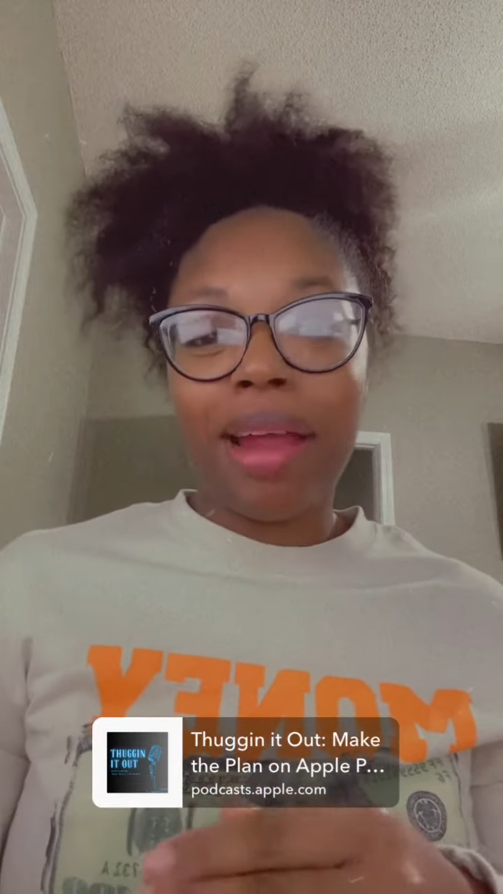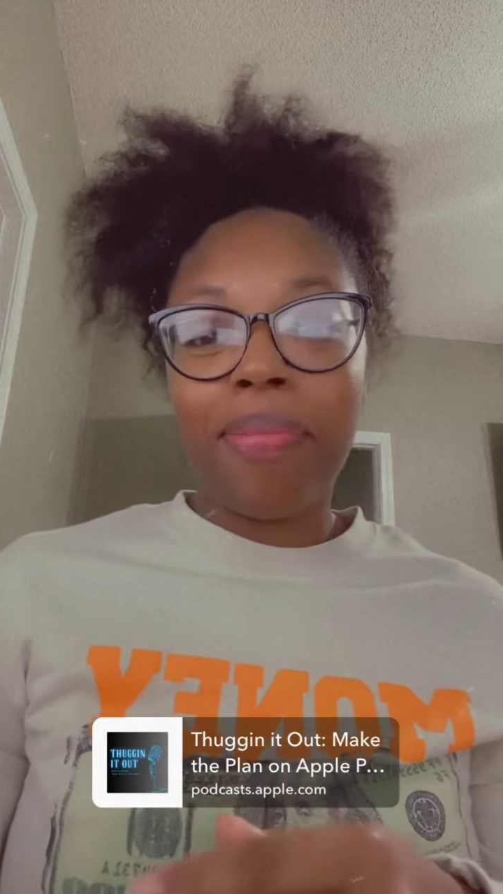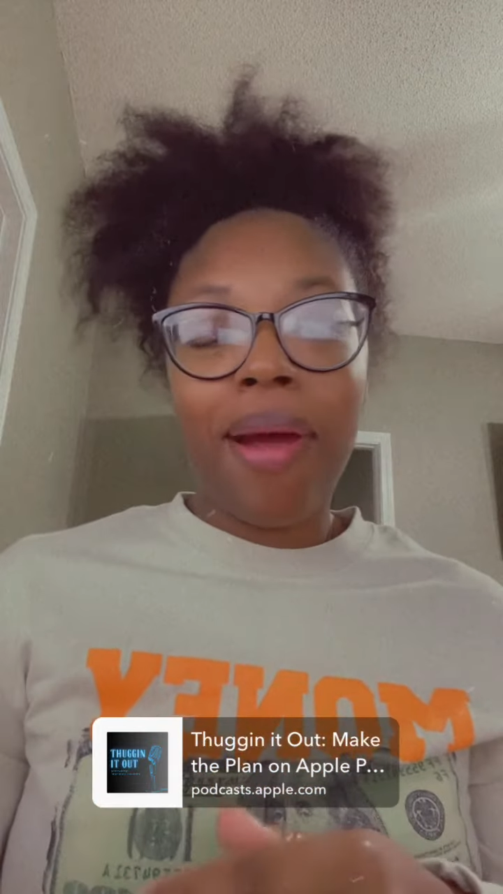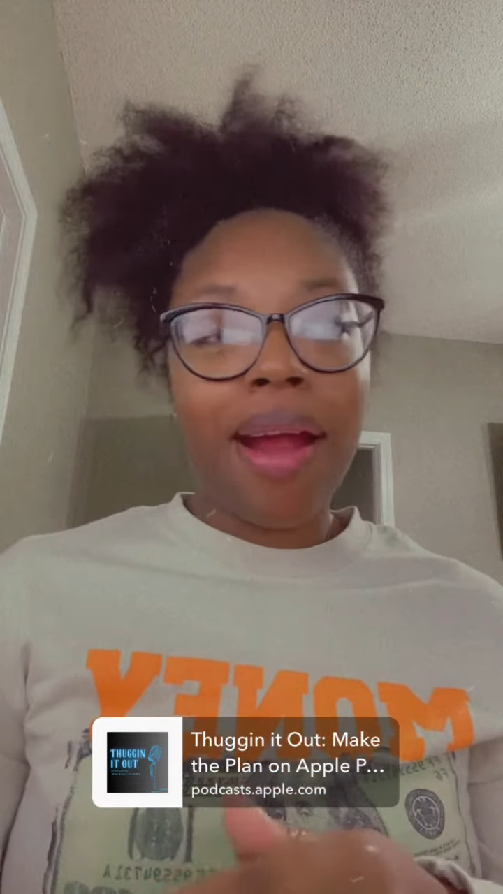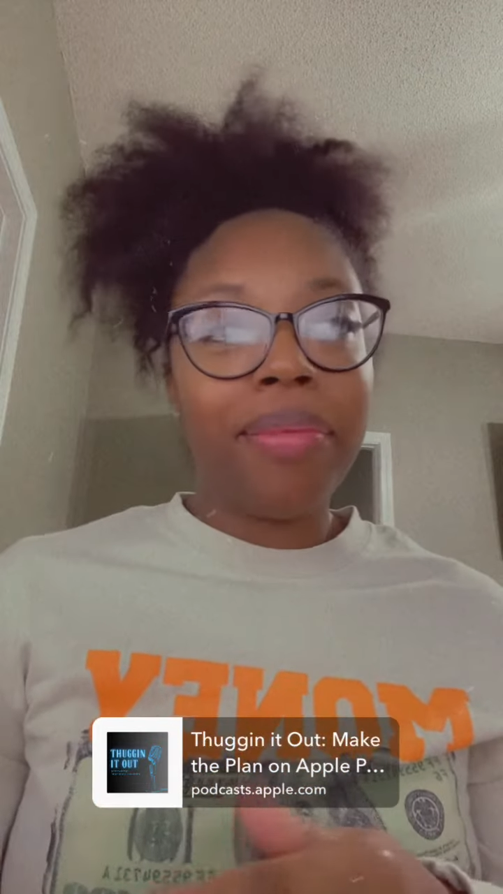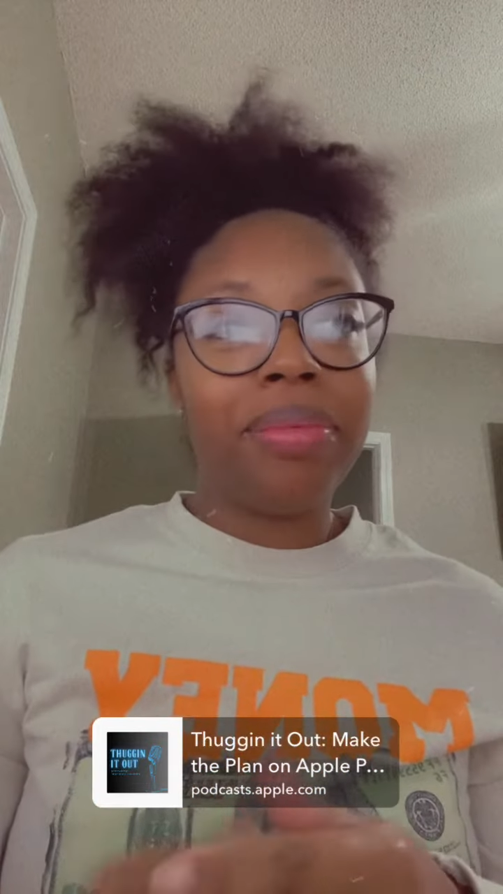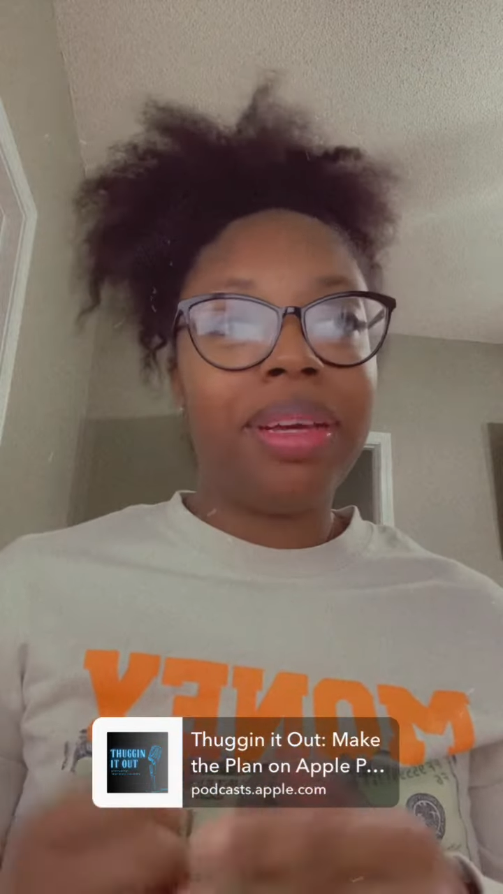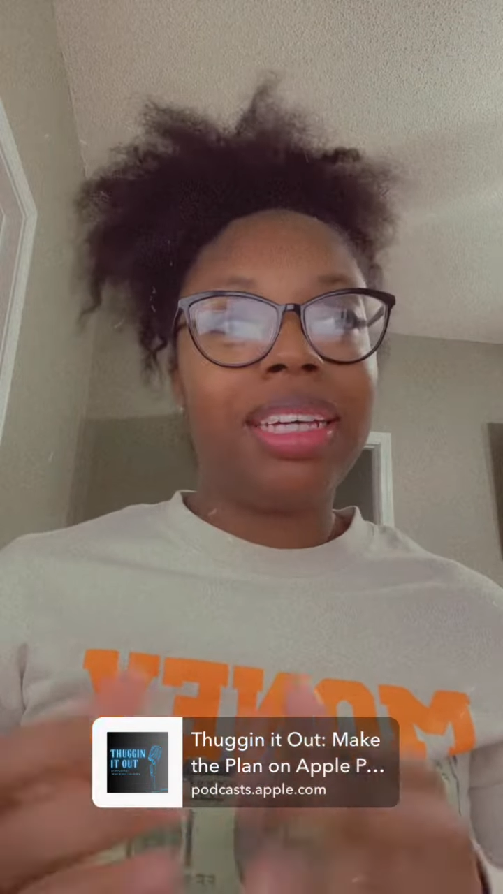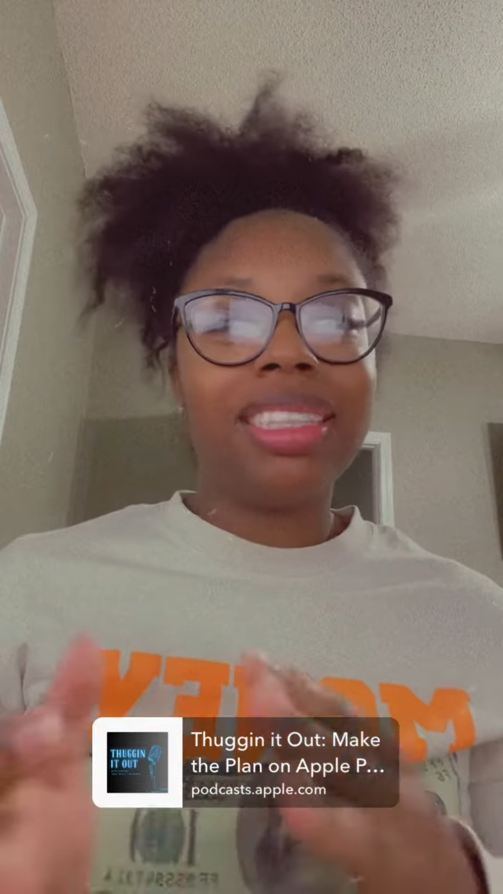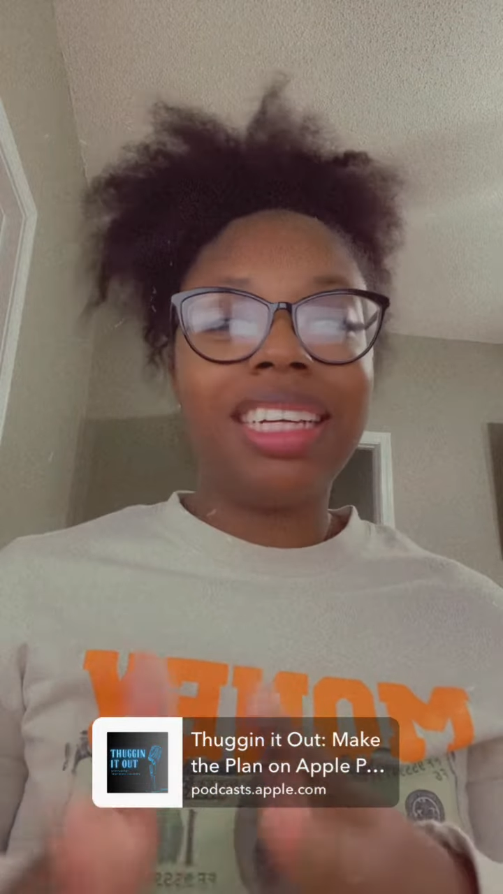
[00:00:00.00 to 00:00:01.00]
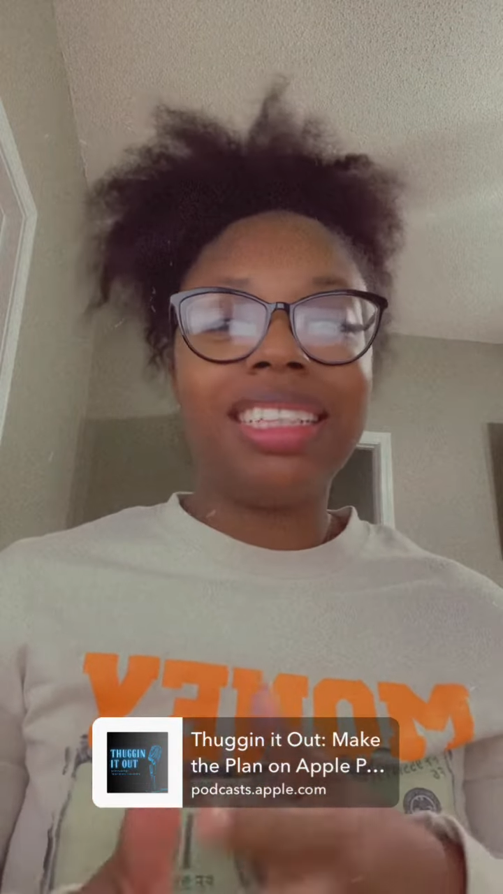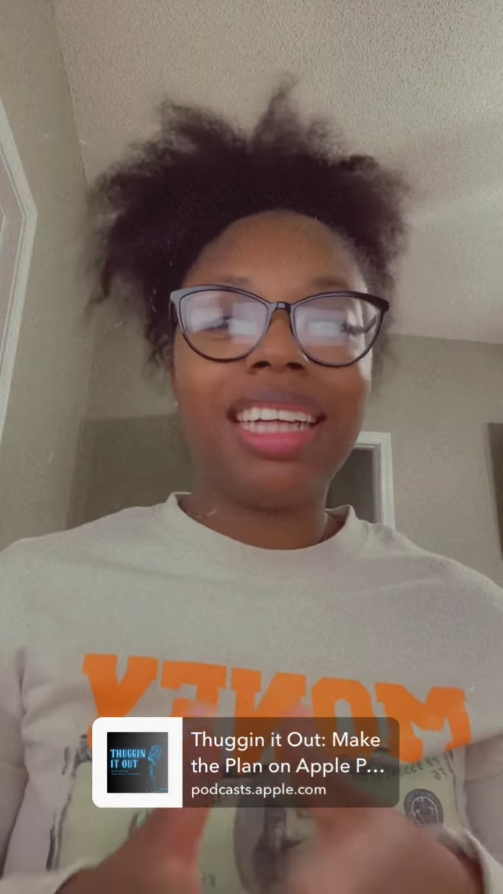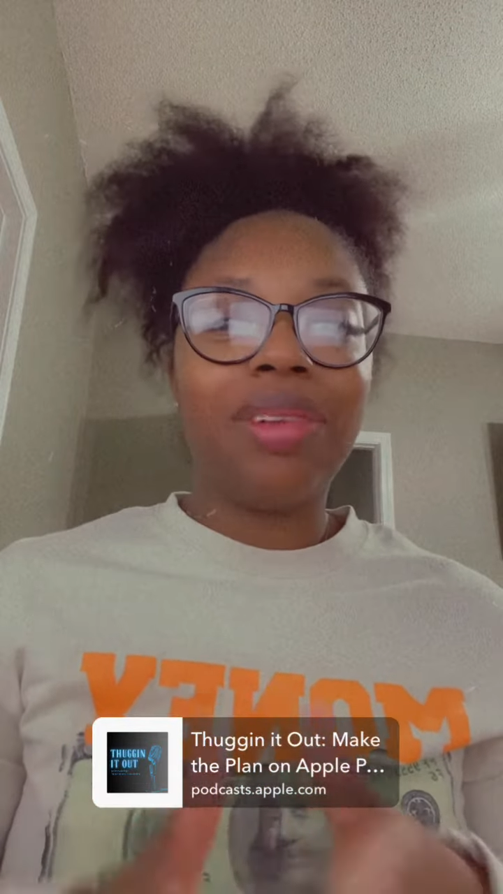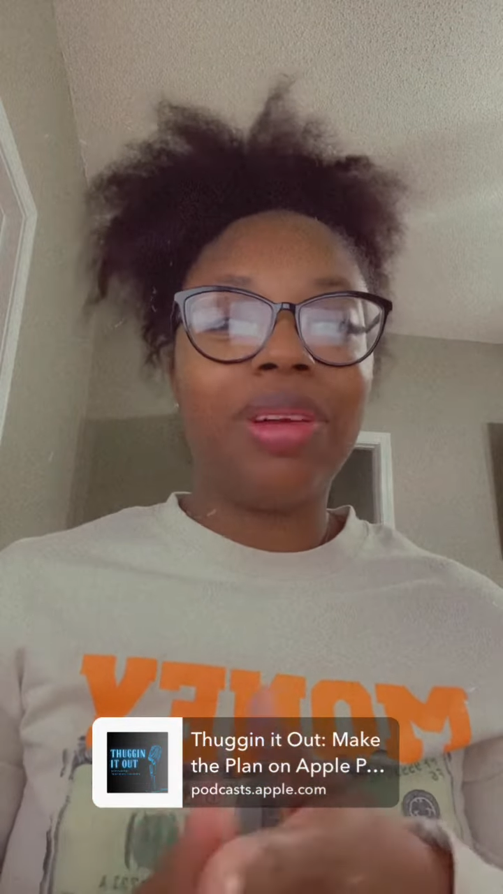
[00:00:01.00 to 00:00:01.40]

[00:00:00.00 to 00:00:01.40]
apartment because that's not